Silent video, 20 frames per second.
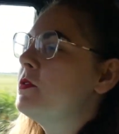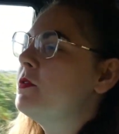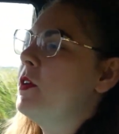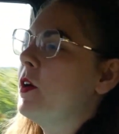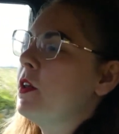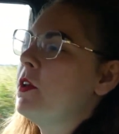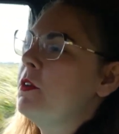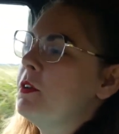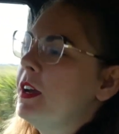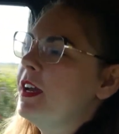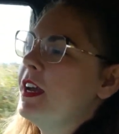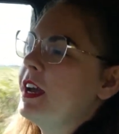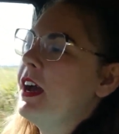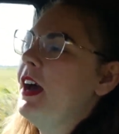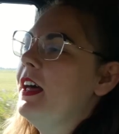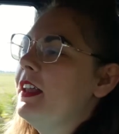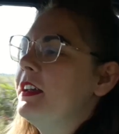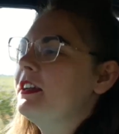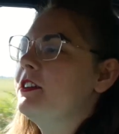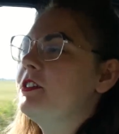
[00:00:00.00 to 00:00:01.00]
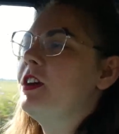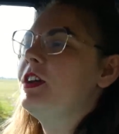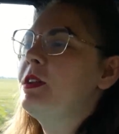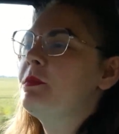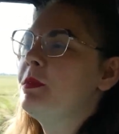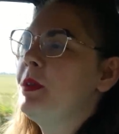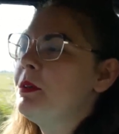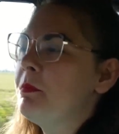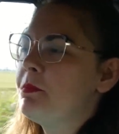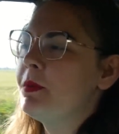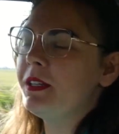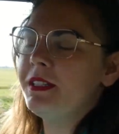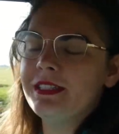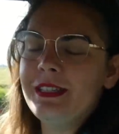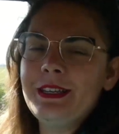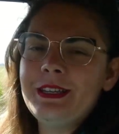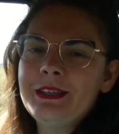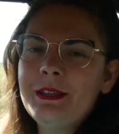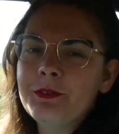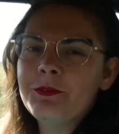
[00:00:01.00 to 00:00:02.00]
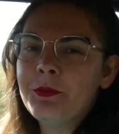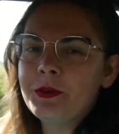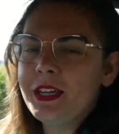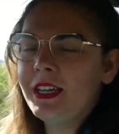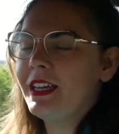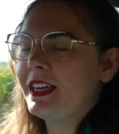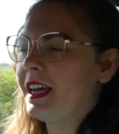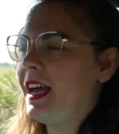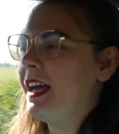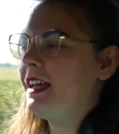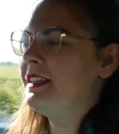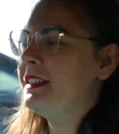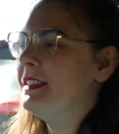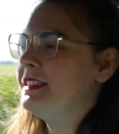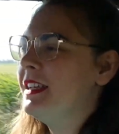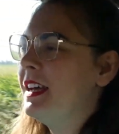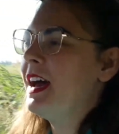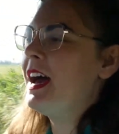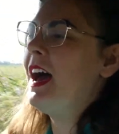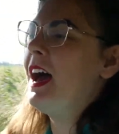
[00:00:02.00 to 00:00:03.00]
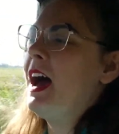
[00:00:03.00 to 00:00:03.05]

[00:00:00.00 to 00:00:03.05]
following an incredibly busy weekend